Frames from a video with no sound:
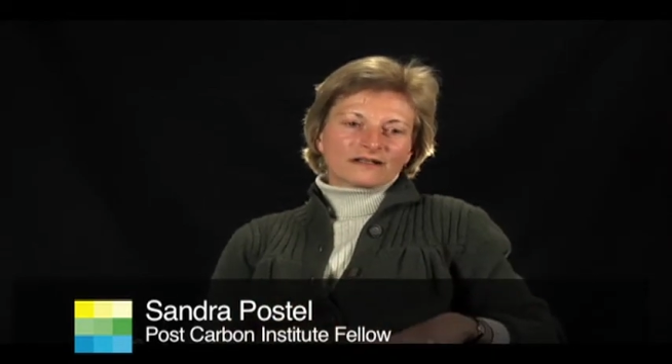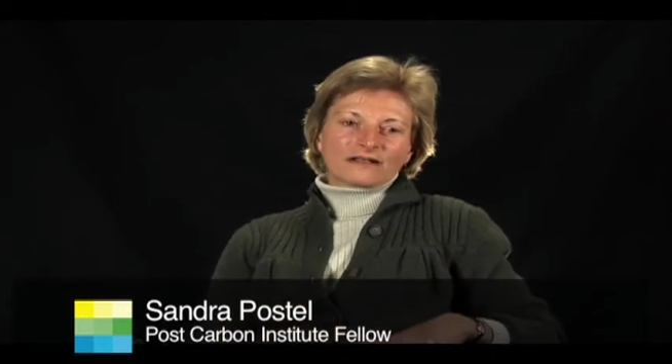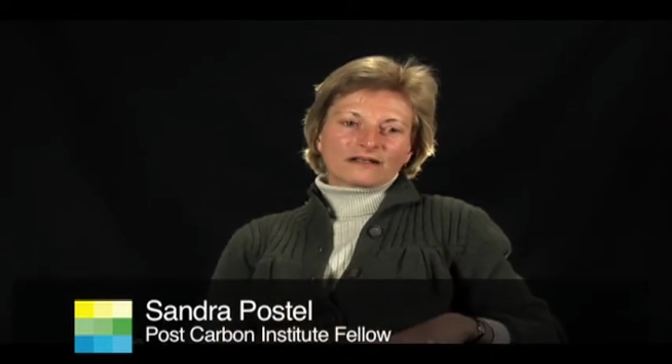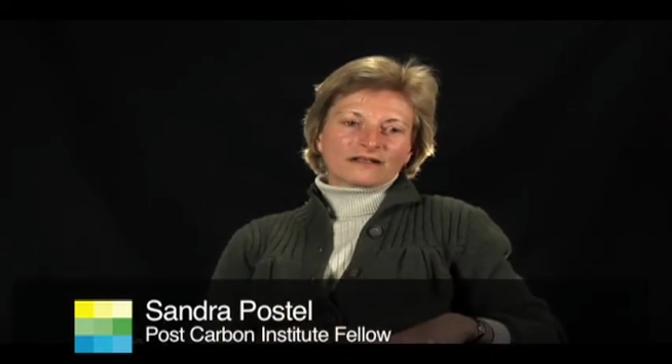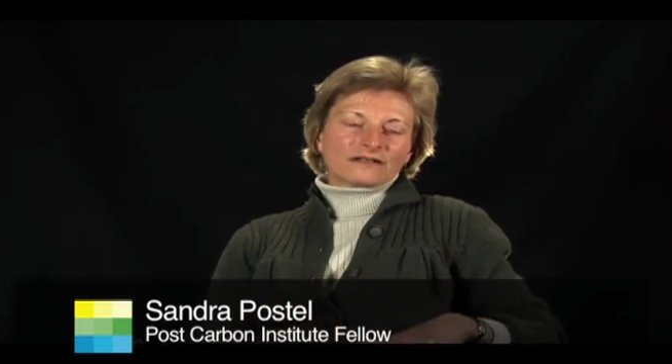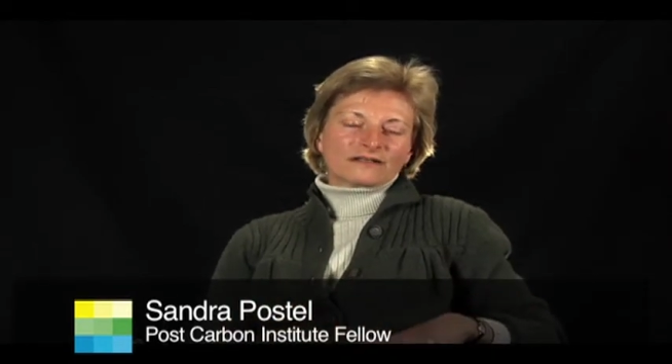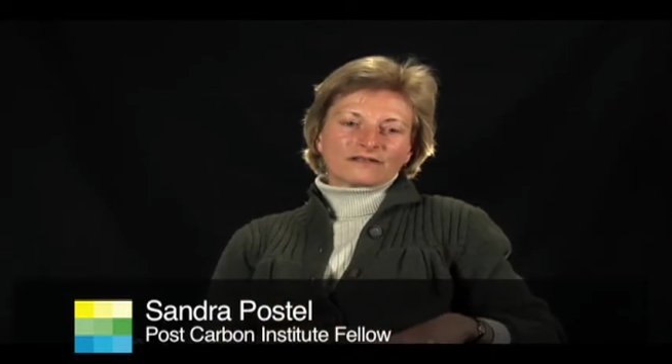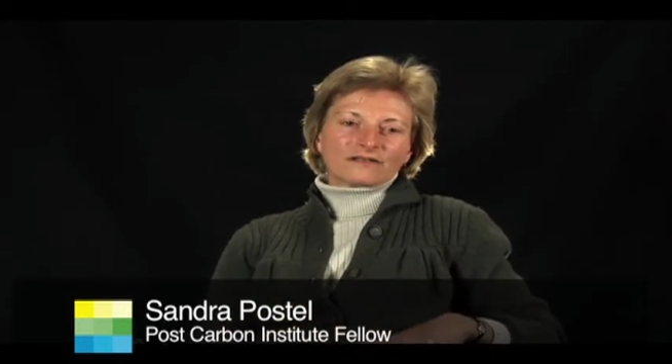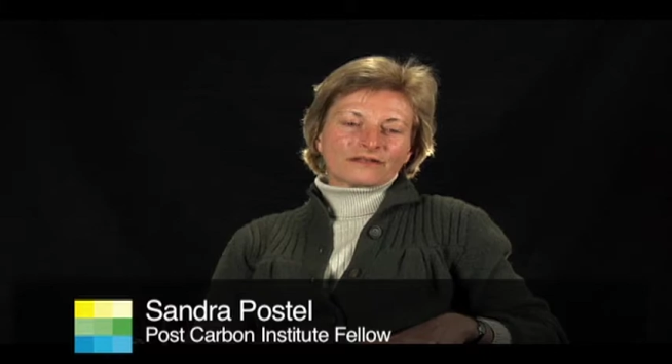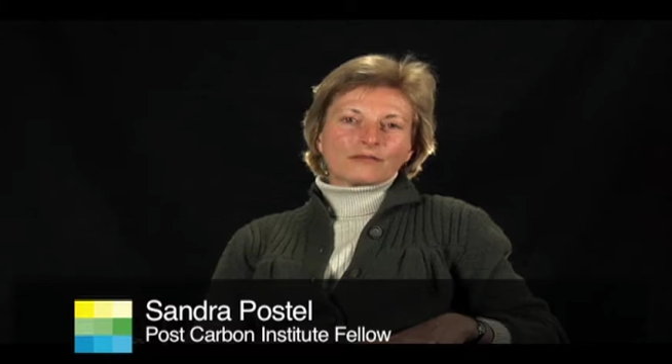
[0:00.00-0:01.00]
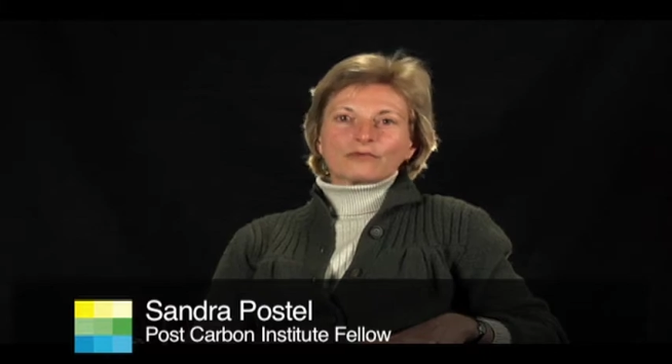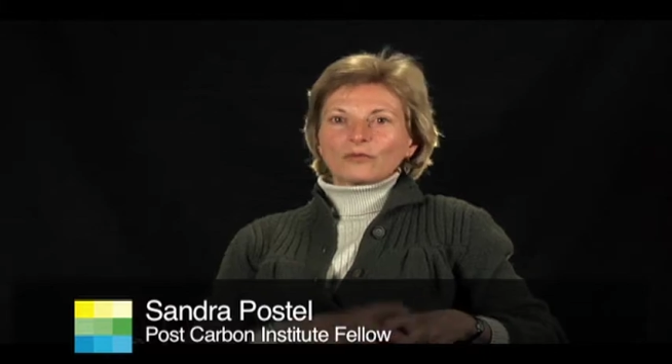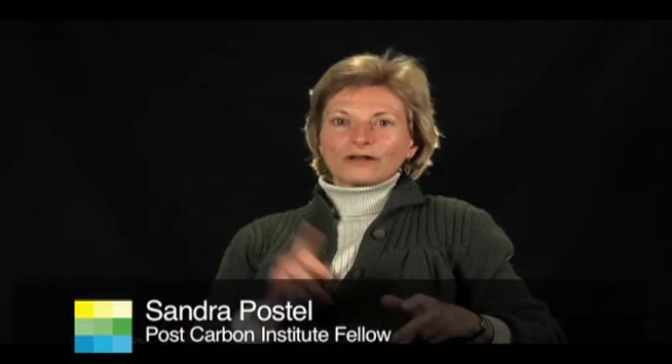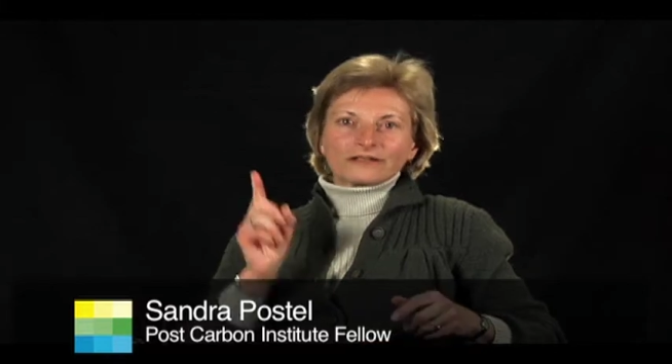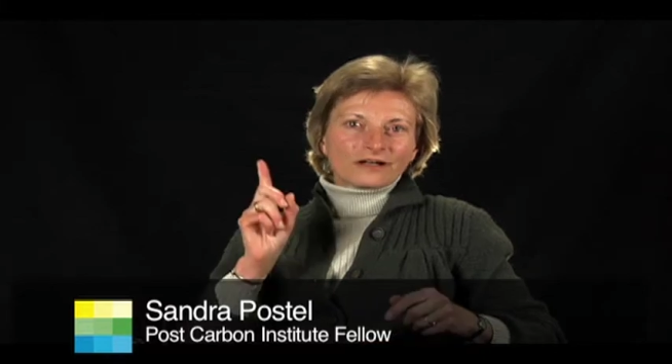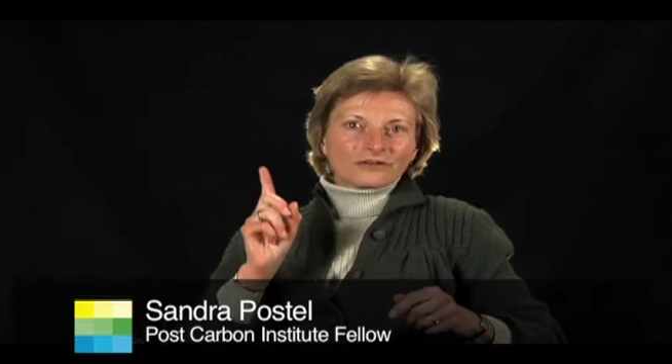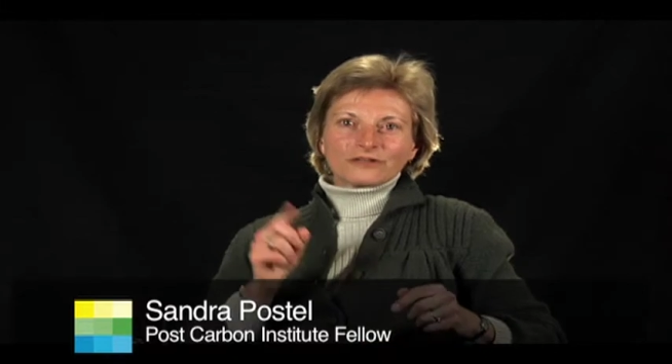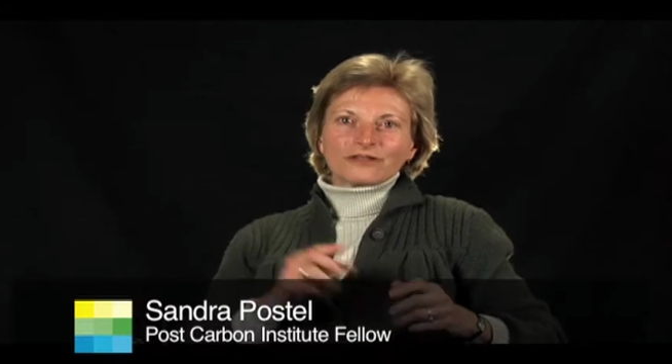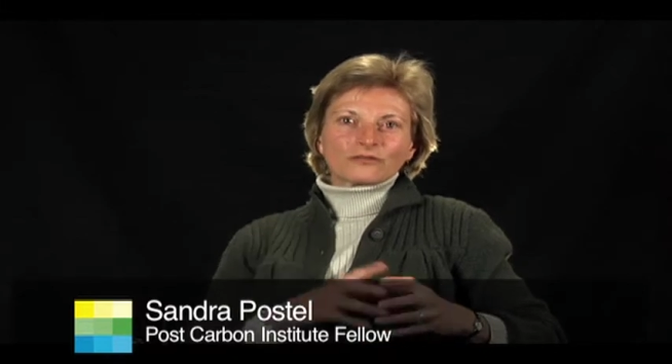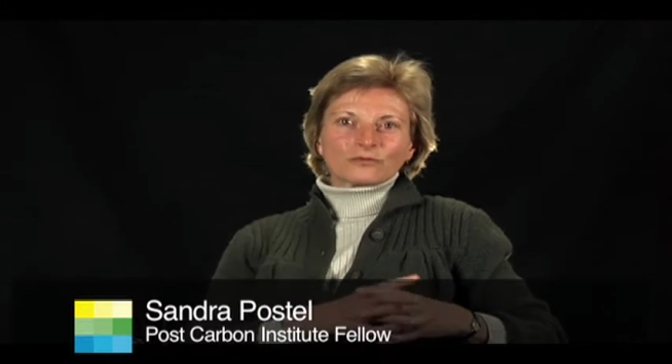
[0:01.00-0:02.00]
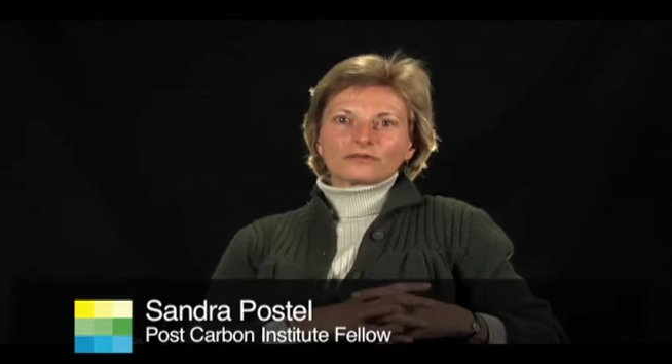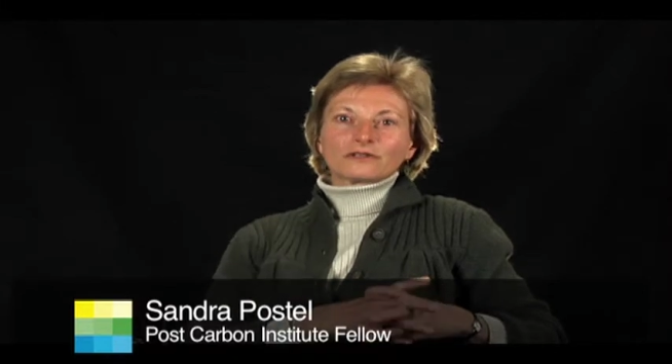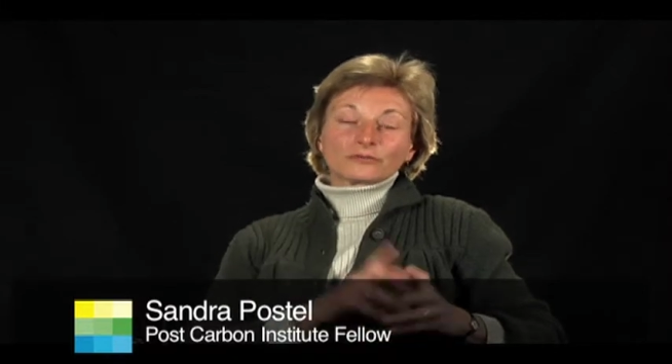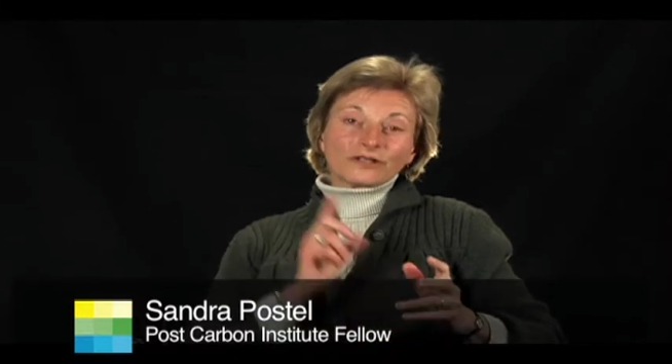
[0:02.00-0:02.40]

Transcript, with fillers: uh, the number one country in the world,